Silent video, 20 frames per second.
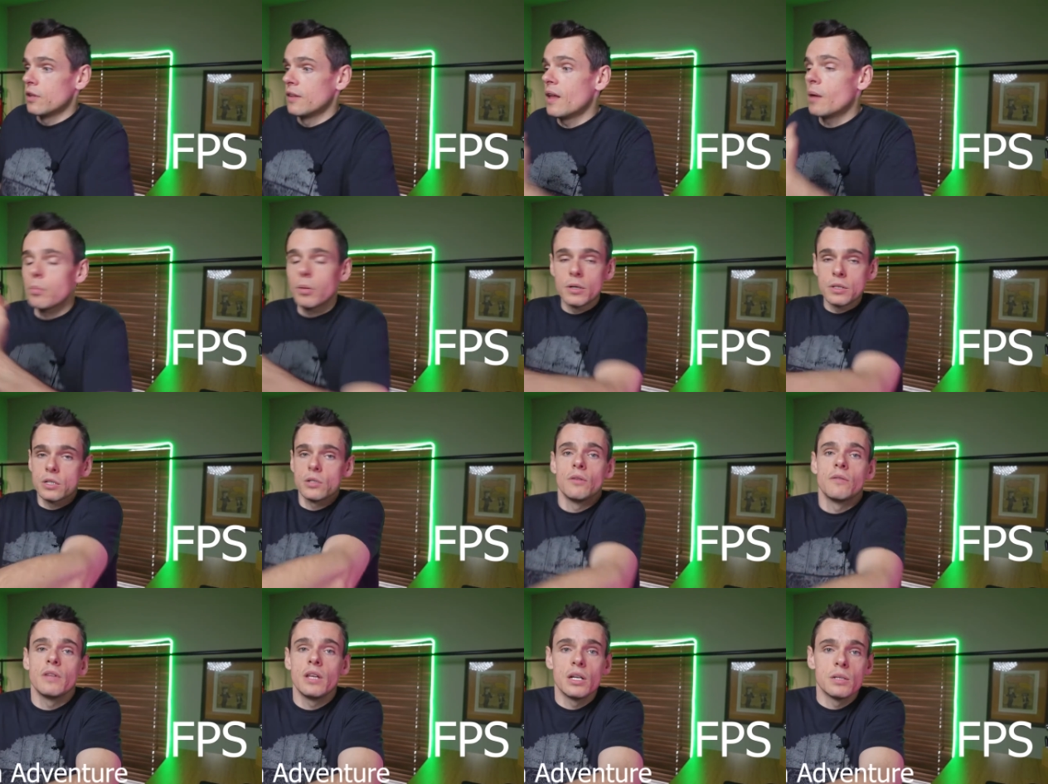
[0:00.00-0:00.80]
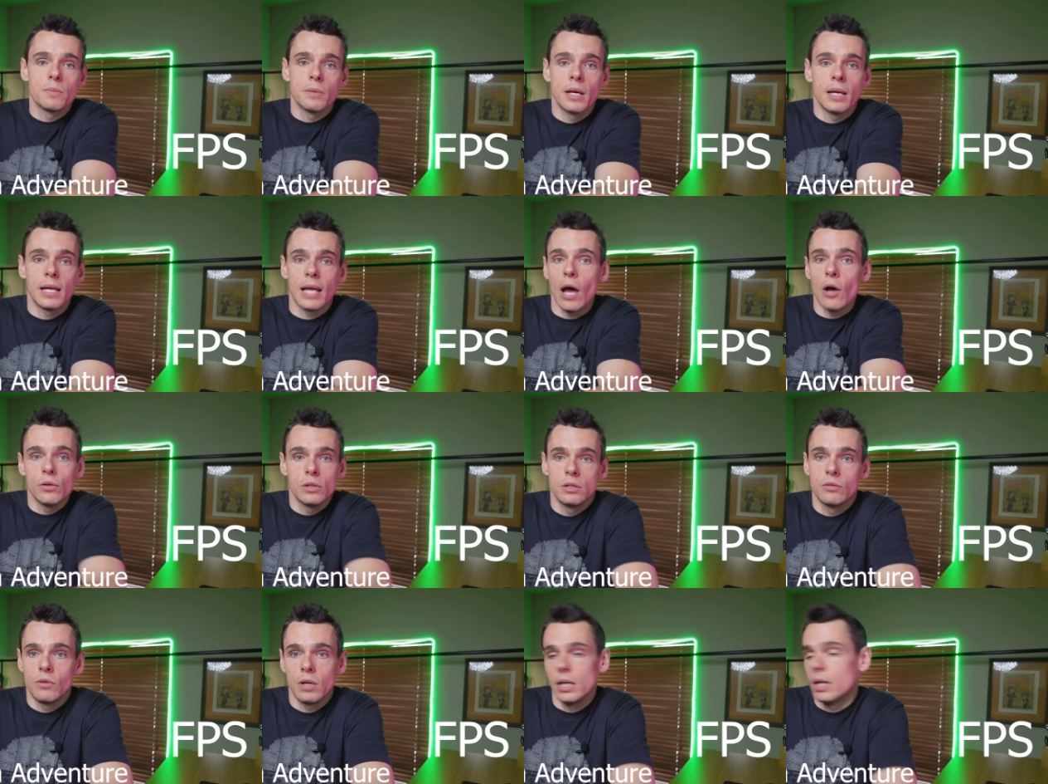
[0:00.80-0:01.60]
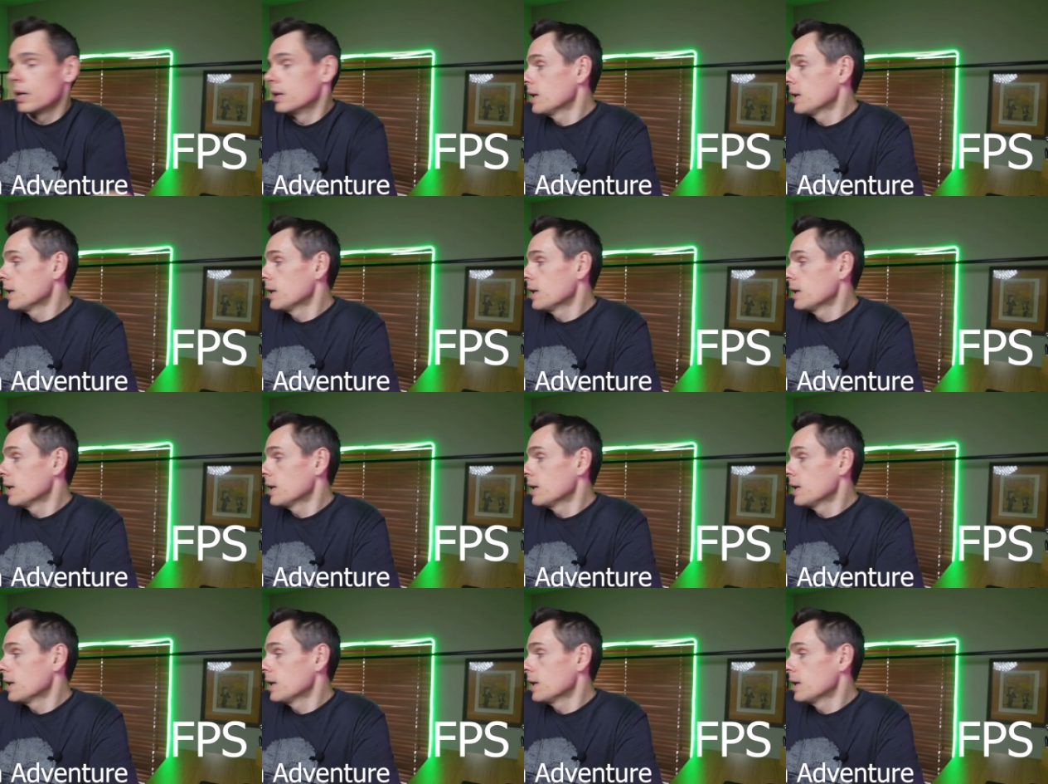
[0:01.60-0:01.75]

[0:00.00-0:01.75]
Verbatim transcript: and that person over there is playing Elden Ring,